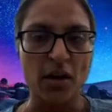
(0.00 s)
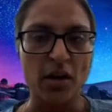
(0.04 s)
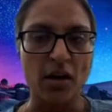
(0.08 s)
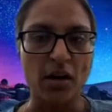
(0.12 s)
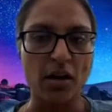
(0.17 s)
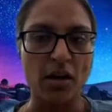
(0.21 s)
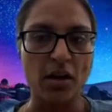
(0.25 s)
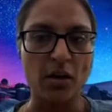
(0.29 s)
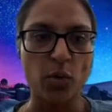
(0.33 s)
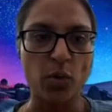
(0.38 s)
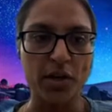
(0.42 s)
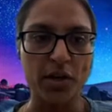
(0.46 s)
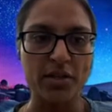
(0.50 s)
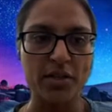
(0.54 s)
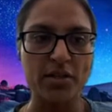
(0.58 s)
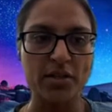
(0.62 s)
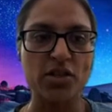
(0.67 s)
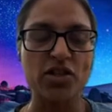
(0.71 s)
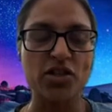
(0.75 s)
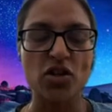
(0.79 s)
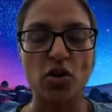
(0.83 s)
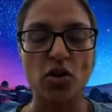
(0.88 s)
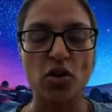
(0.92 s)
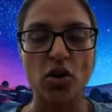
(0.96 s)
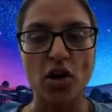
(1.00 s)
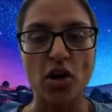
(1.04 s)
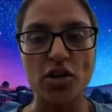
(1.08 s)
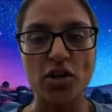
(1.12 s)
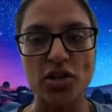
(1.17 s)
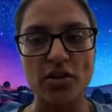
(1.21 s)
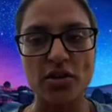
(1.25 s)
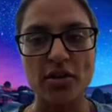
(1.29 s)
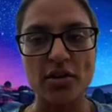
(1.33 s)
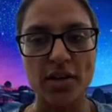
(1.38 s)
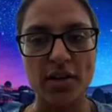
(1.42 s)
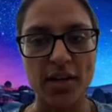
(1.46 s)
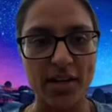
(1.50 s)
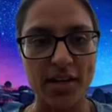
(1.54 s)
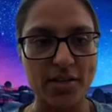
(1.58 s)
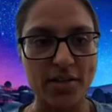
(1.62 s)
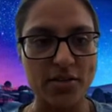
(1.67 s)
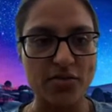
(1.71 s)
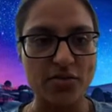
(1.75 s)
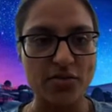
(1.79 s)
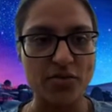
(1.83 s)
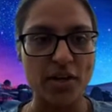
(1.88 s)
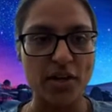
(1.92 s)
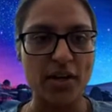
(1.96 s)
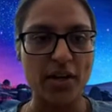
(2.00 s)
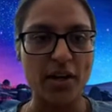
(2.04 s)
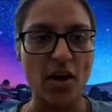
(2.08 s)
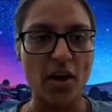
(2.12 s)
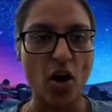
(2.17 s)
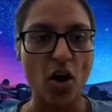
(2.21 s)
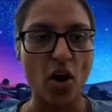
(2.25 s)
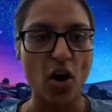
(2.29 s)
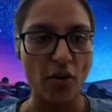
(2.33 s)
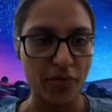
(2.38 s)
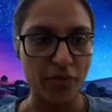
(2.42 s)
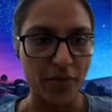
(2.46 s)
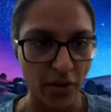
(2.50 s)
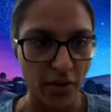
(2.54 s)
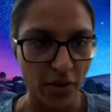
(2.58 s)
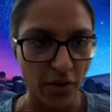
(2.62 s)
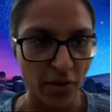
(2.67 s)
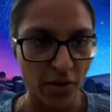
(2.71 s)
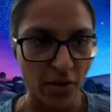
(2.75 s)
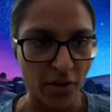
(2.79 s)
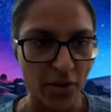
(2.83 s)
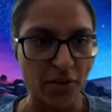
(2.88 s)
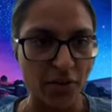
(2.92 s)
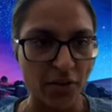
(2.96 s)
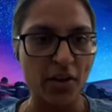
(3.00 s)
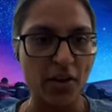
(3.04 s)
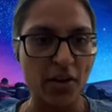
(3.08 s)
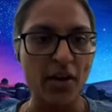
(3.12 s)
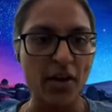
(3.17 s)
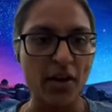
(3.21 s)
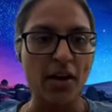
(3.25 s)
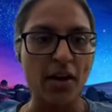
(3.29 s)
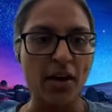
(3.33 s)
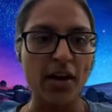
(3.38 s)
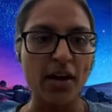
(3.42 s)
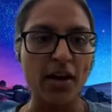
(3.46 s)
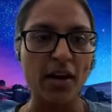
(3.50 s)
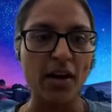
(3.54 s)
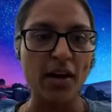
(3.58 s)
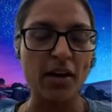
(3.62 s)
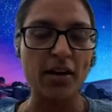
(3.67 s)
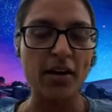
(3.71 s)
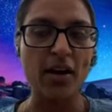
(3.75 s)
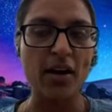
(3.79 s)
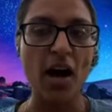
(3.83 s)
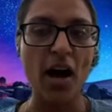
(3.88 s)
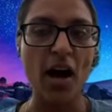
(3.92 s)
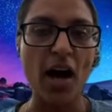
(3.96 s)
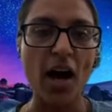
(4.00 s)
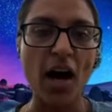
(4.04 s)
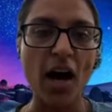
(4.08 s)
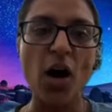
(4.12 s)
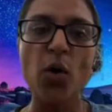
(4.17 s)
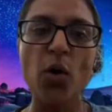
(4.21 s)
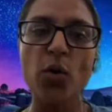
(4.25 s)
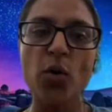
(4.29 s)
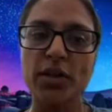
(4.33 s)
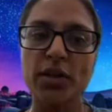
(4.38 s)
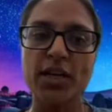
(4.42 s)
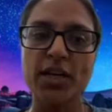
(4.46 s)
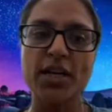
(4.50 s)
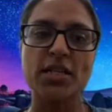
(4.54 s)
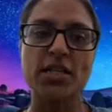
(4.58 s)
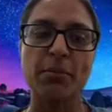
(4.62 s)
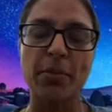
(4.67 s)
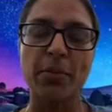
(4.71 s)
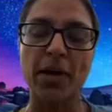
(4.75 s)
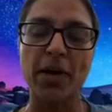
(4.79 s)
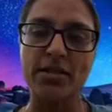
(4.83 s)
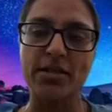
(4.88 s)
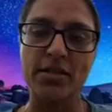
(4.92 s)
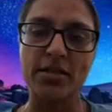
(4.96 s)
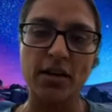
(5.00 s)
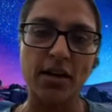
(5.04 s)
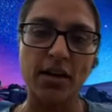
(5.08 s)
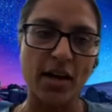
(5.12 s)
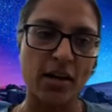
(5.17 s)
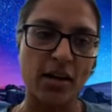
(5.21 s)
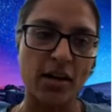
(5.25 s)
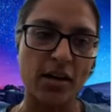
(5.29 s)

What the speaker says: What is the geological history of the Earth? And how these basic